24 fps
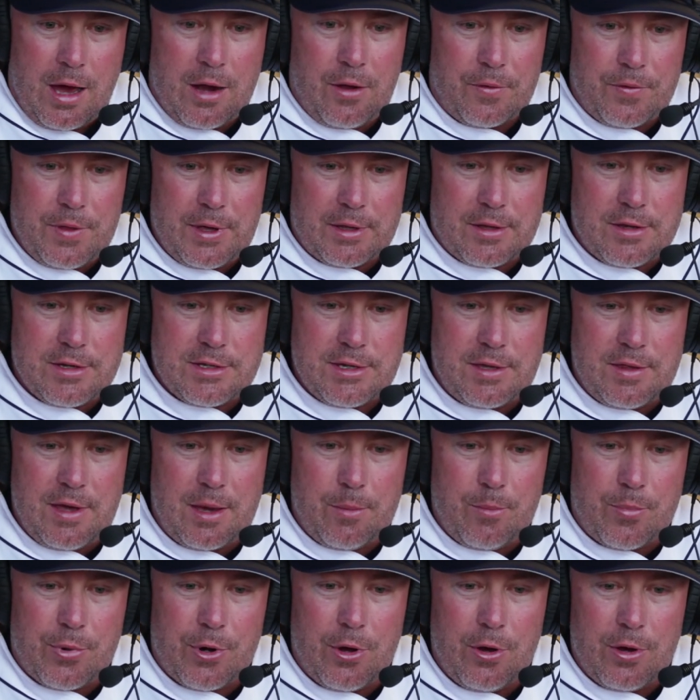I don't think there's
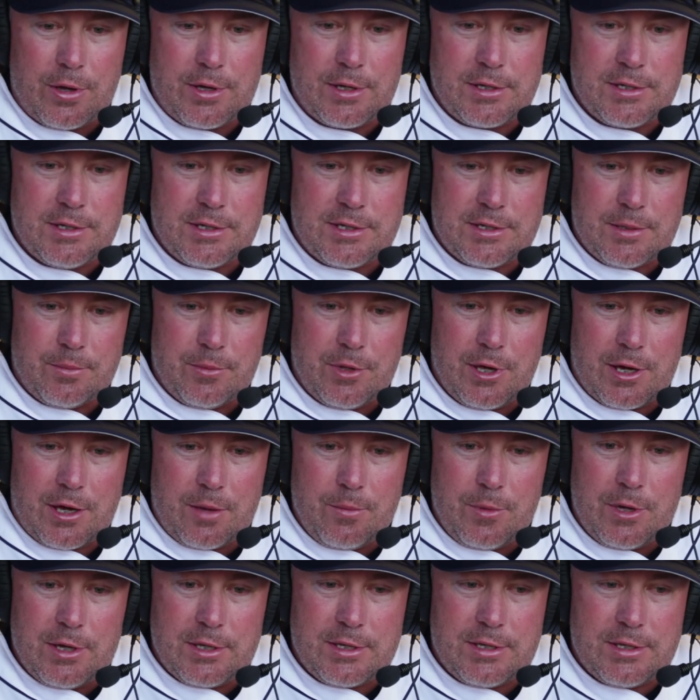anything broke. It's just some
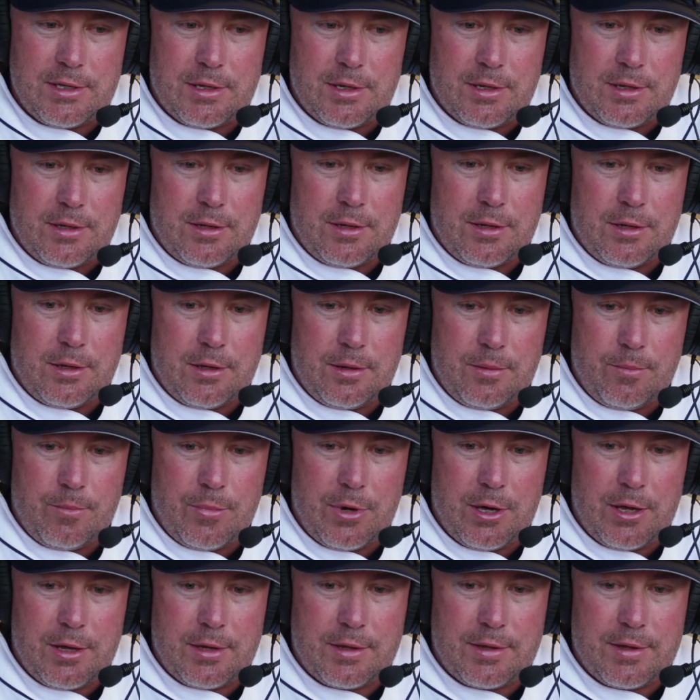ligaments, and
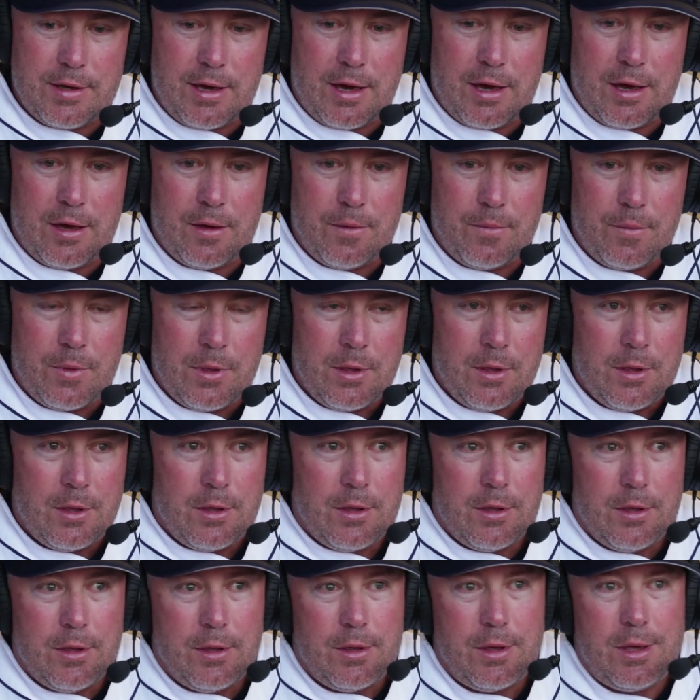but uh,
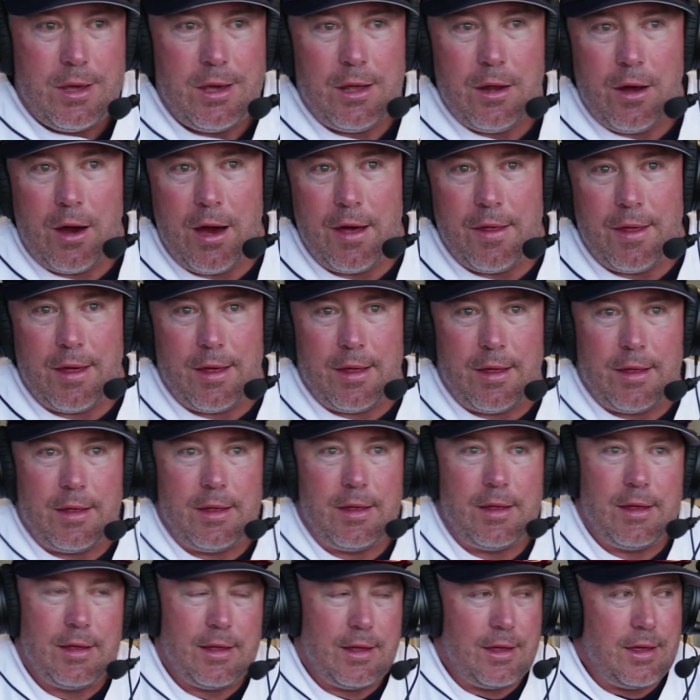you know, I
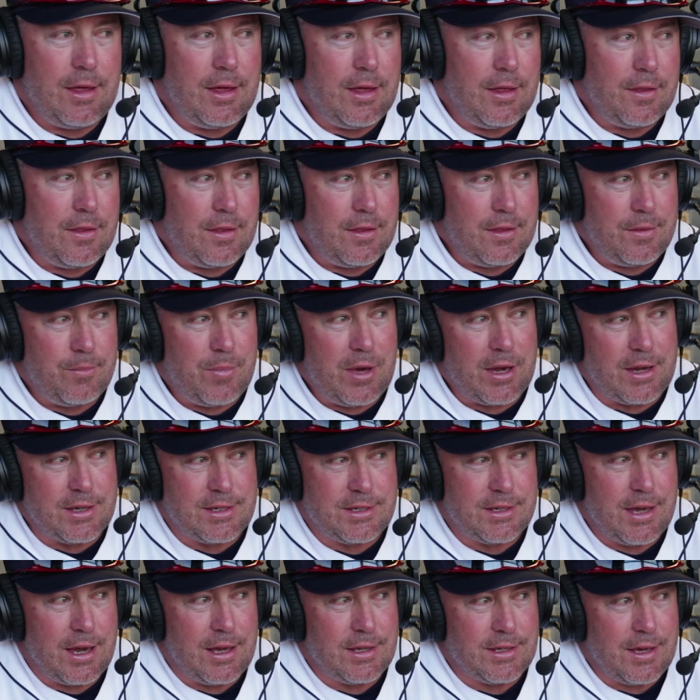
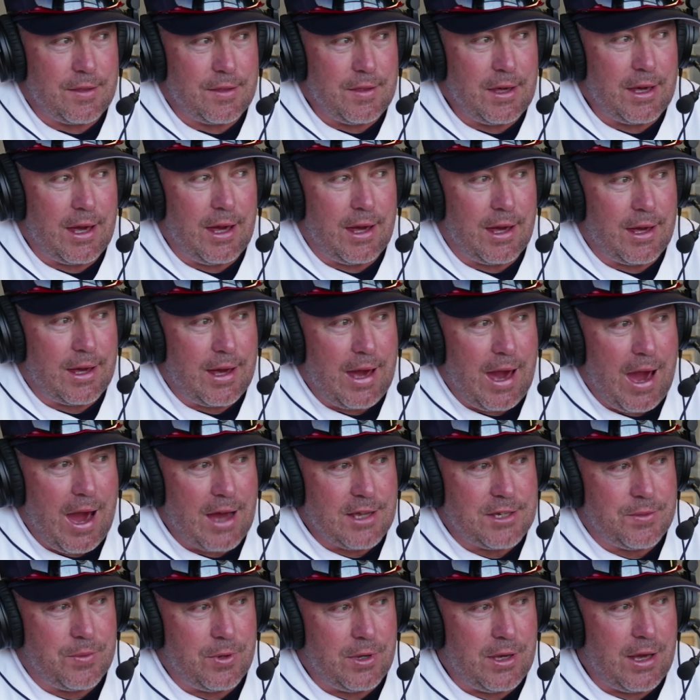biggest thing is I think he can
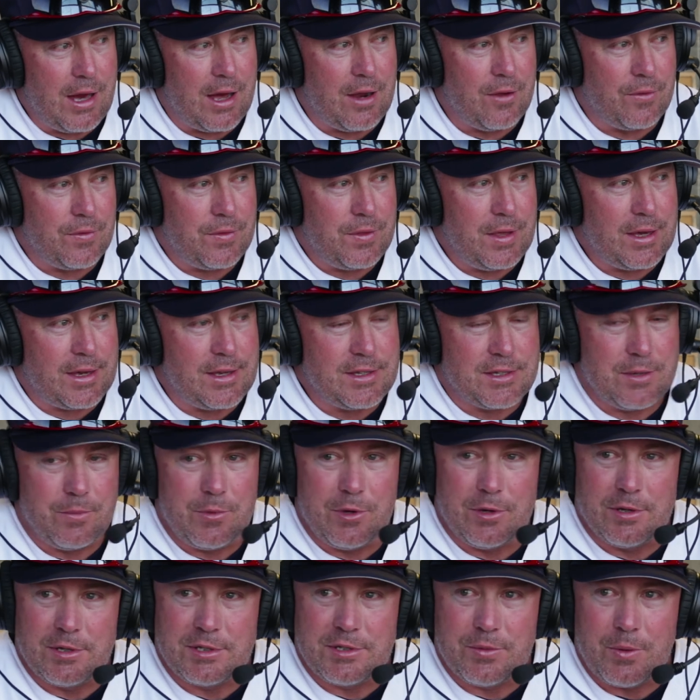catch, but he, I don't think he's gonna
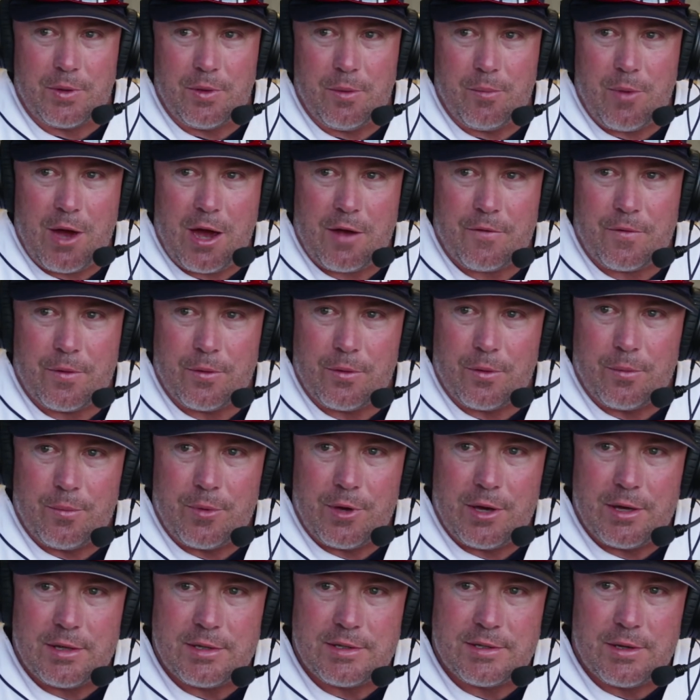be able to swing the bat for a little
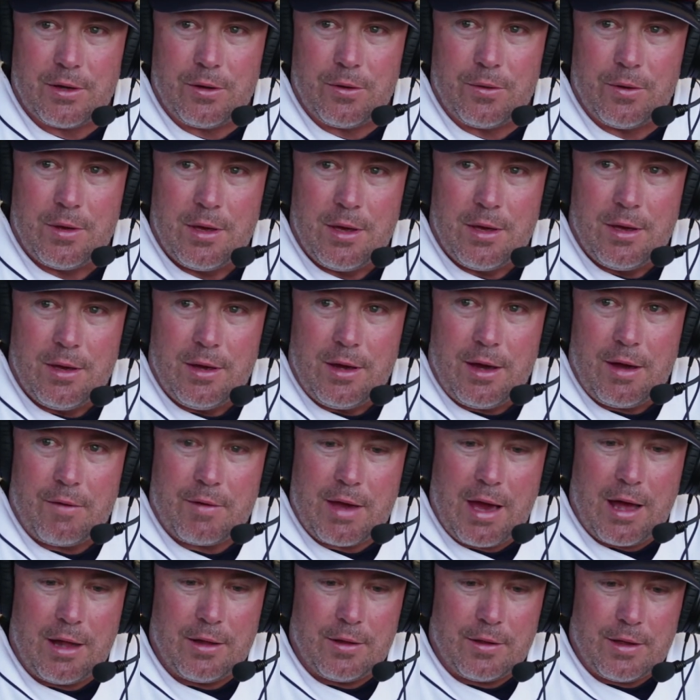bit. So
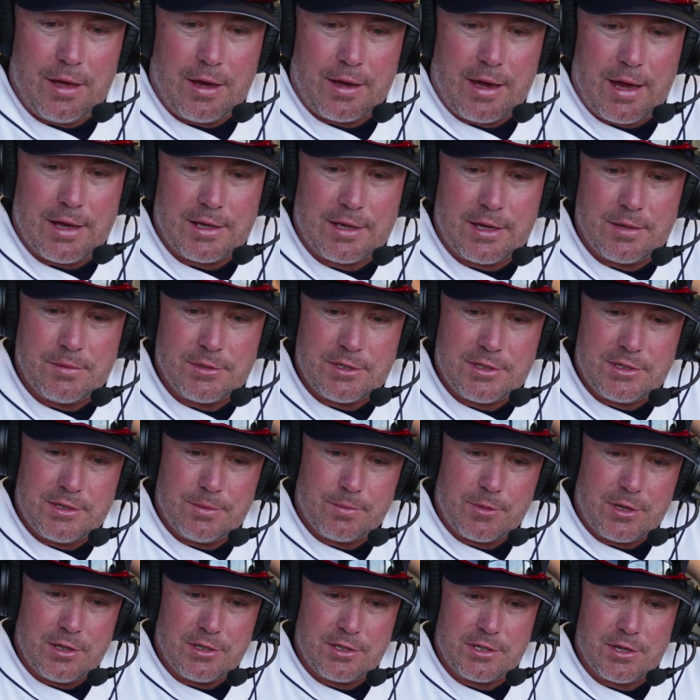I've got I got con
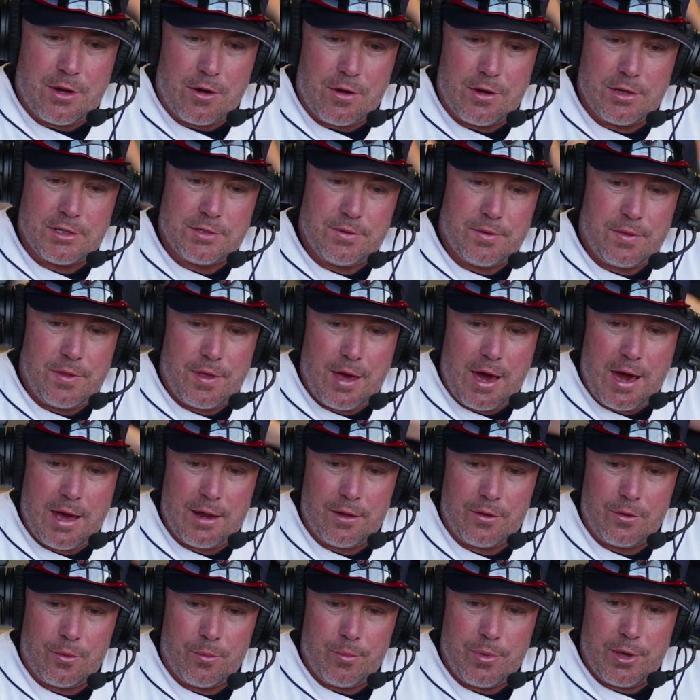some concerns with
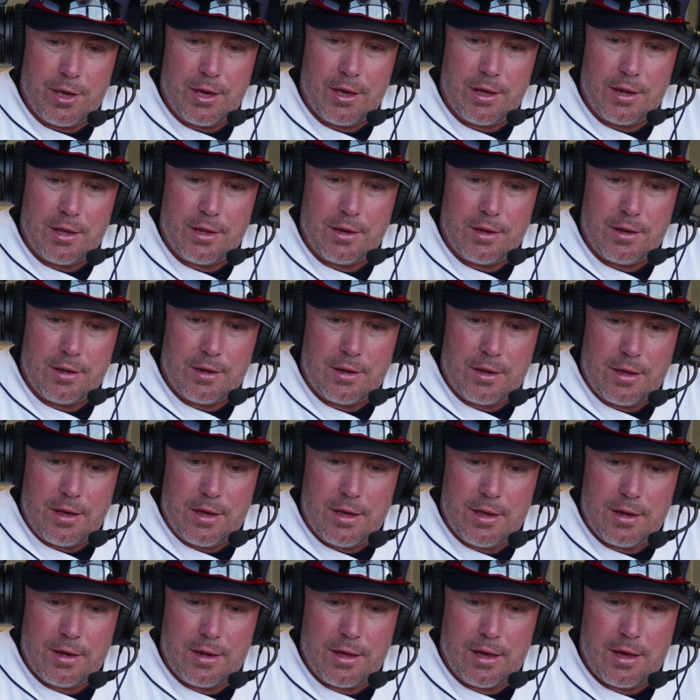that a little bit, and
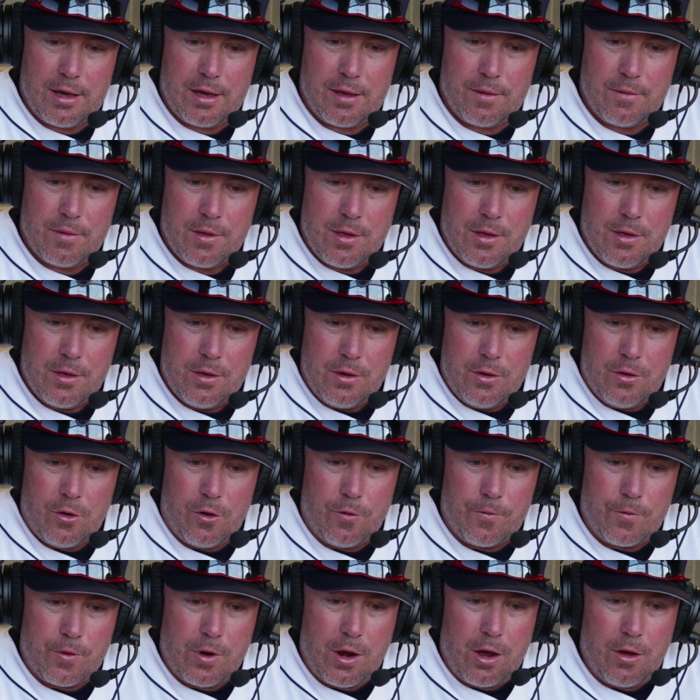and uh,
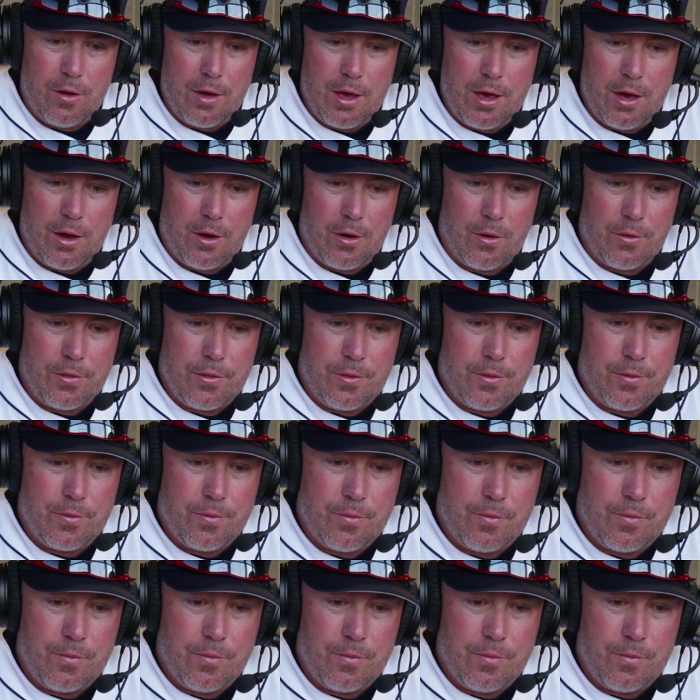overall health.